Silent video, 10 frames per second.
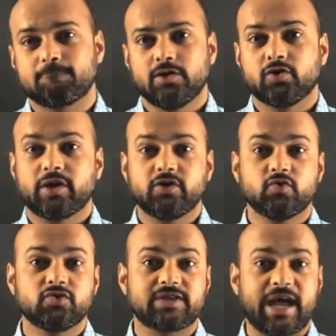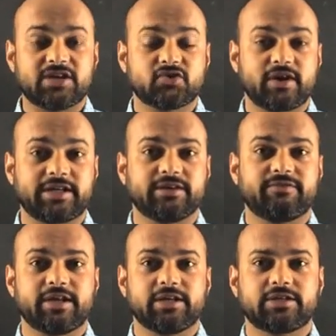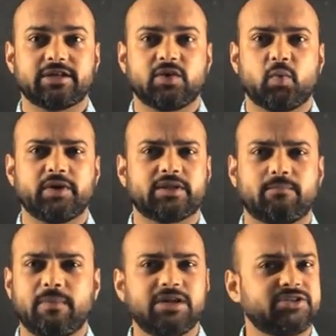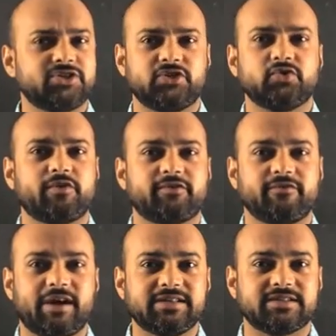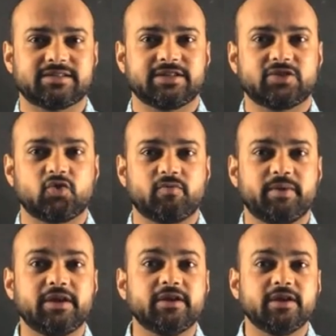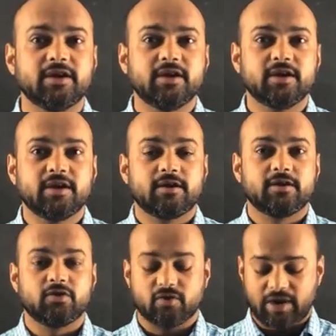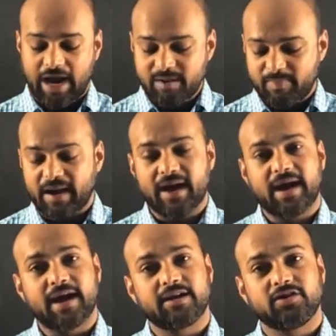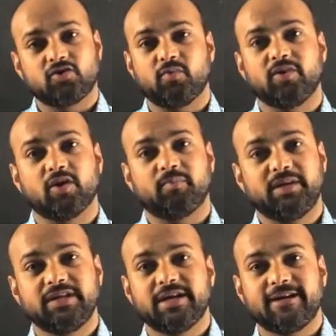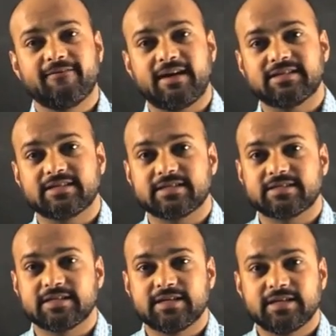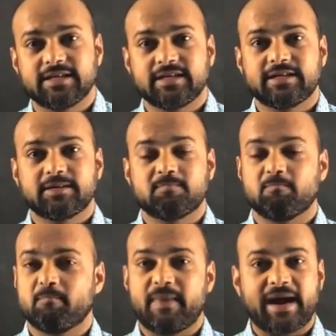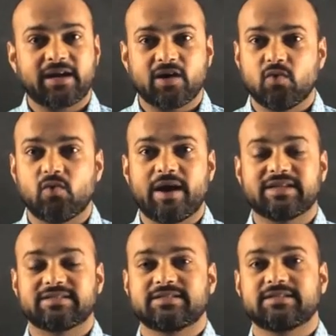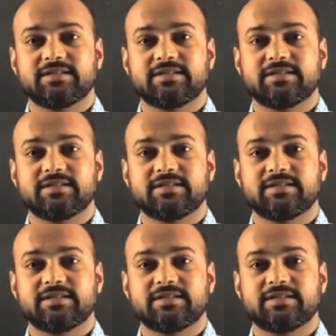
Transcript: You can use Azure Active Directory with a multitude of devices. It could be your iPad, it could be your PDA devices, Mac OS,